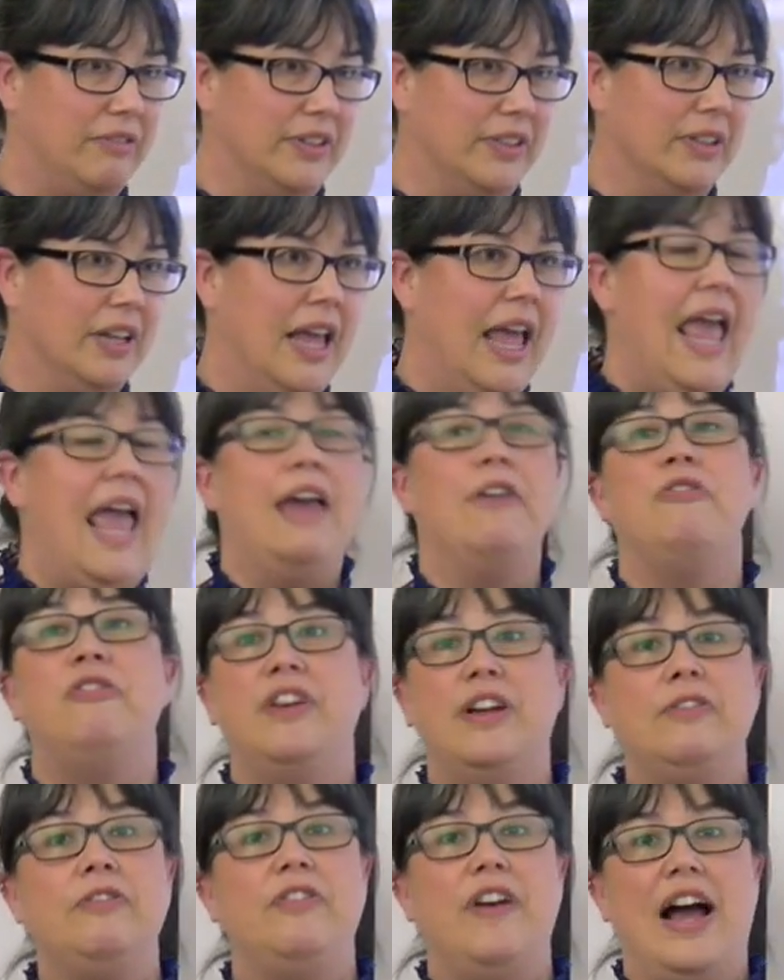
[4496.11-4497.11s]
And, and
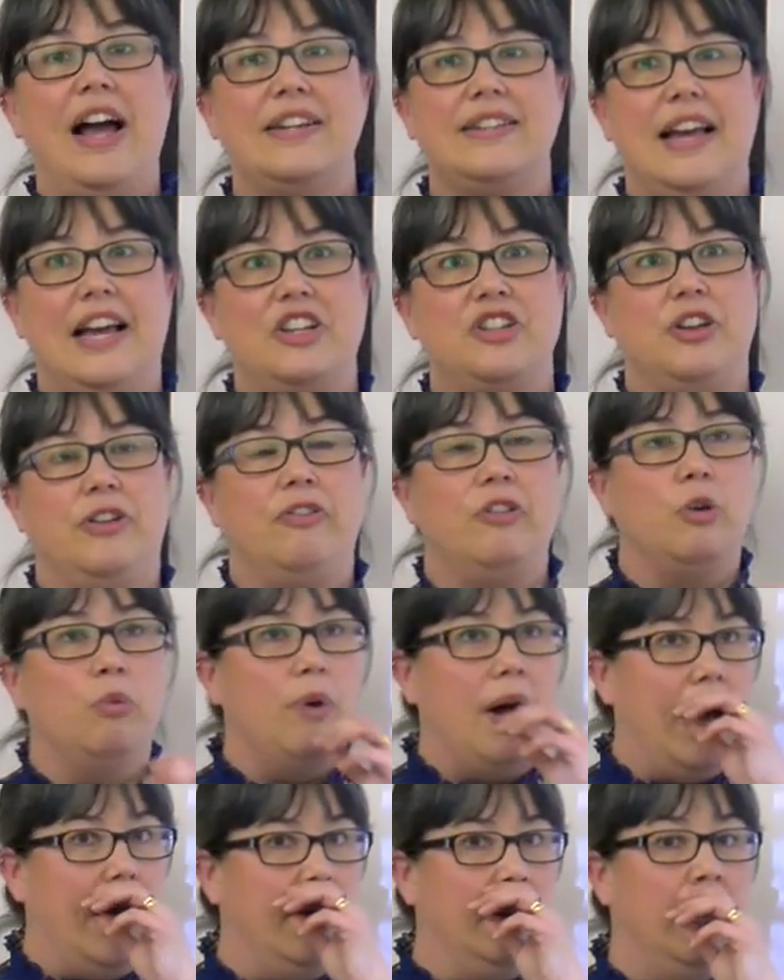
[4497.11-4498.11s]
fun fact, actually, for a
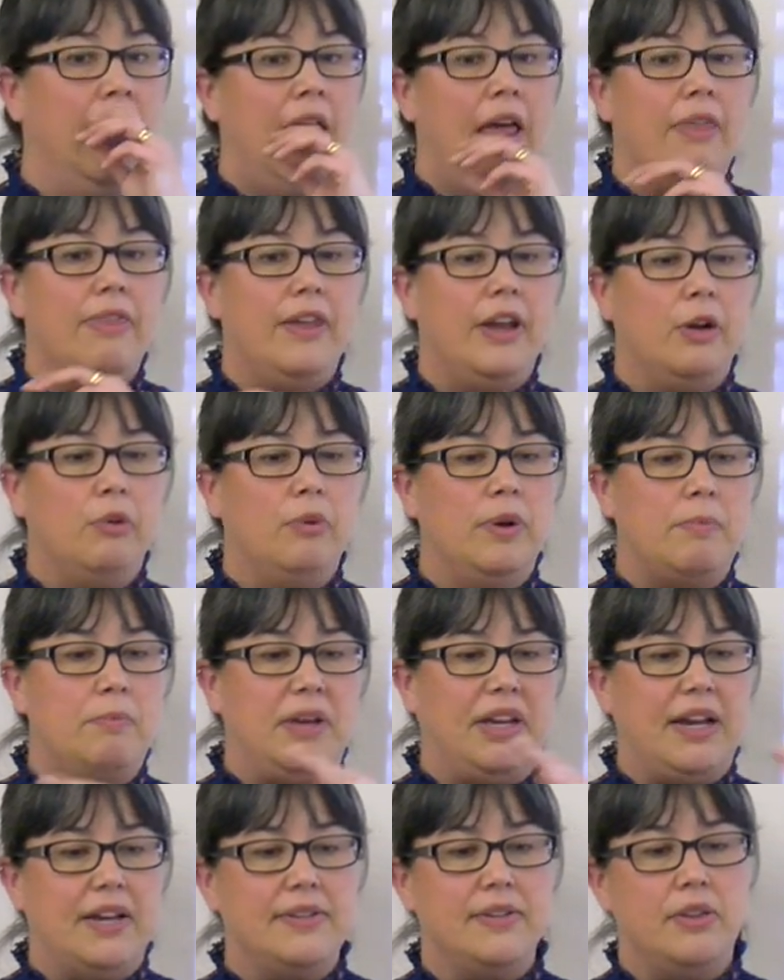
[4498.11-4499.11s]
while there,
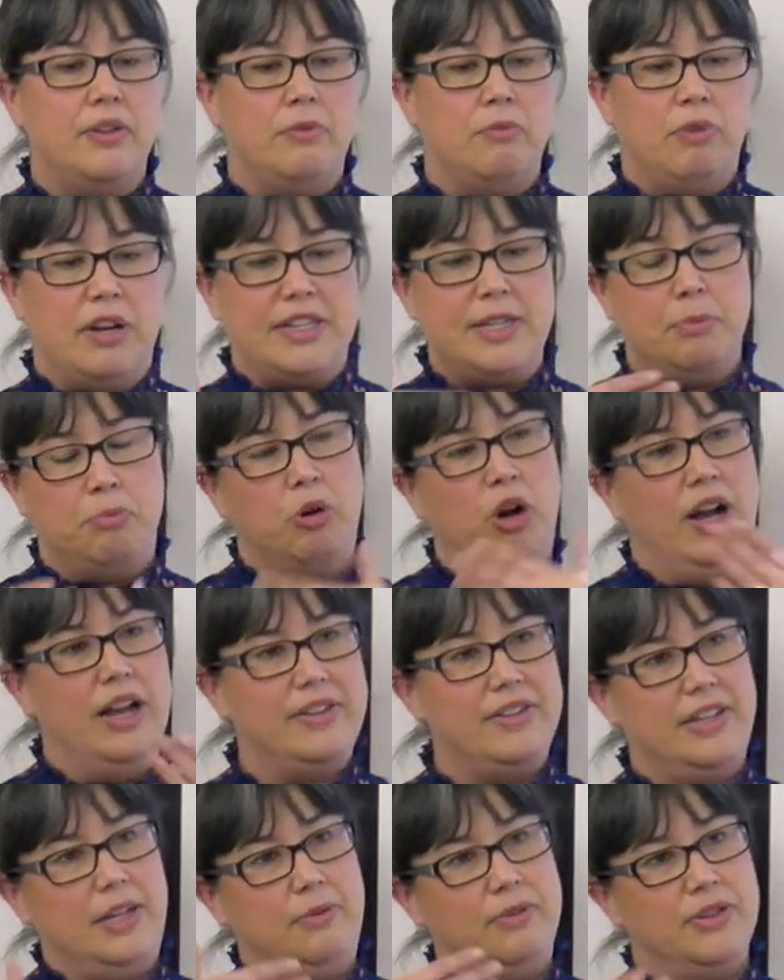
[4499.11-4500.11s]
because
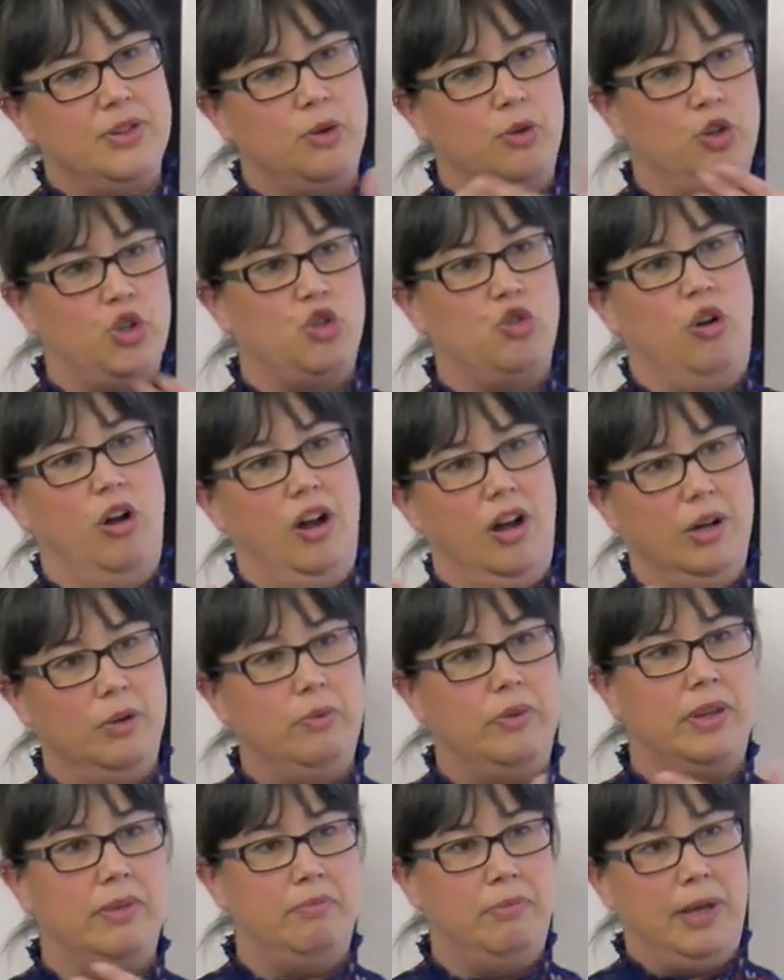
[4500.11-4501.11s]
reciprocity was so strong
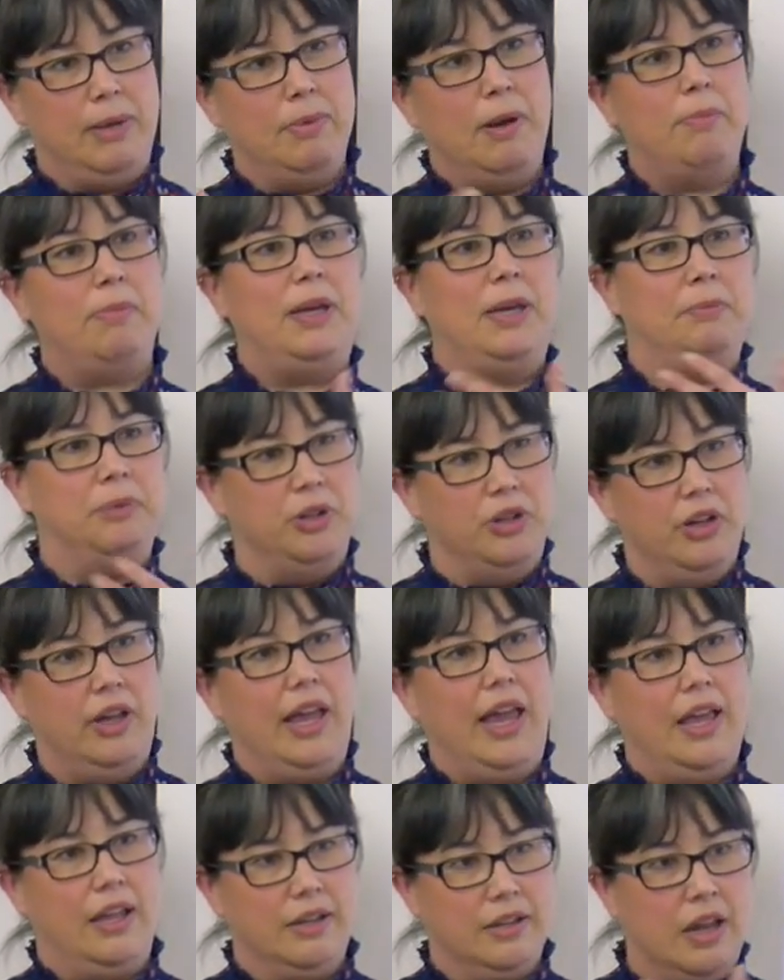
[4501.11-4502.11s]
with Mi'kmaq people
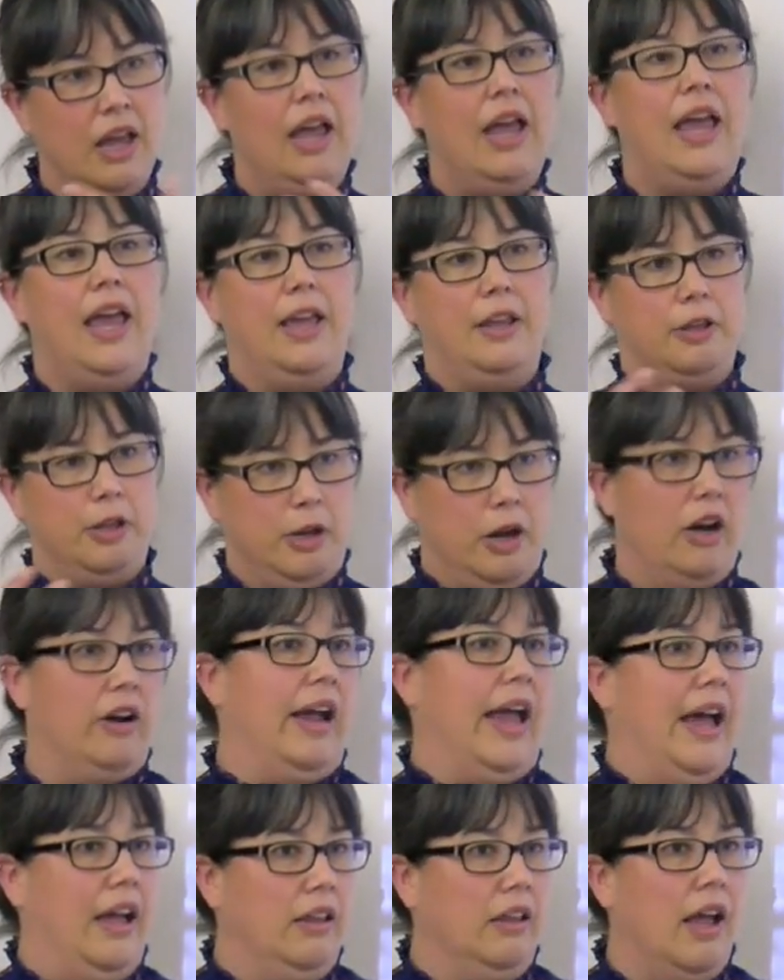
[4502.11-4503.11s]
and and our
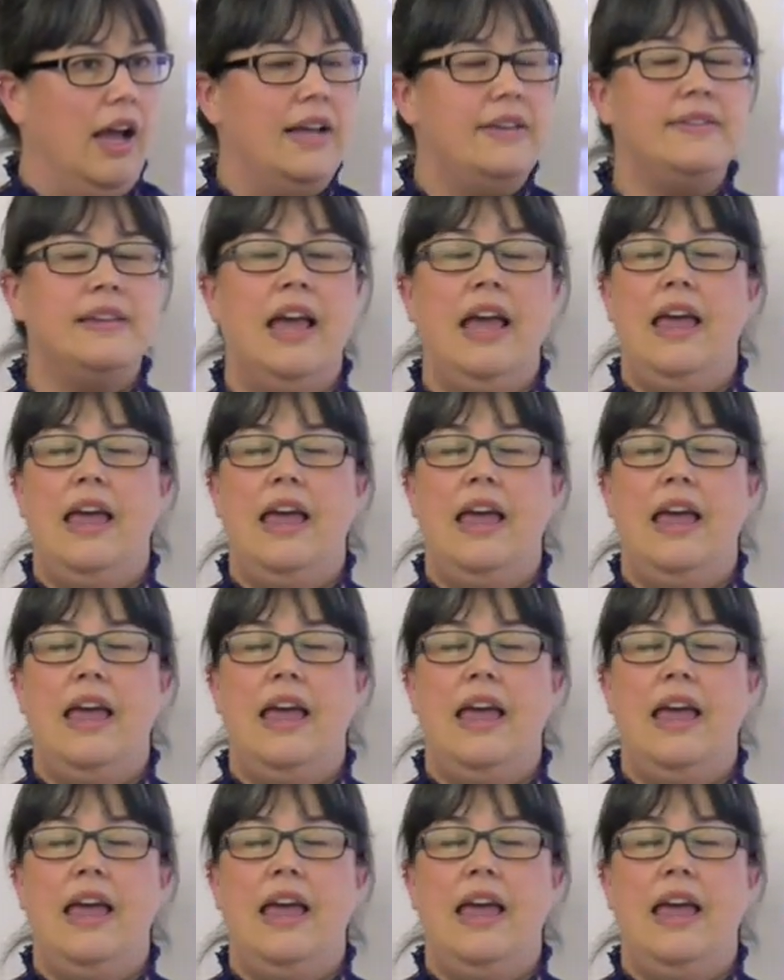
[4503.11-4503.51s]
allies,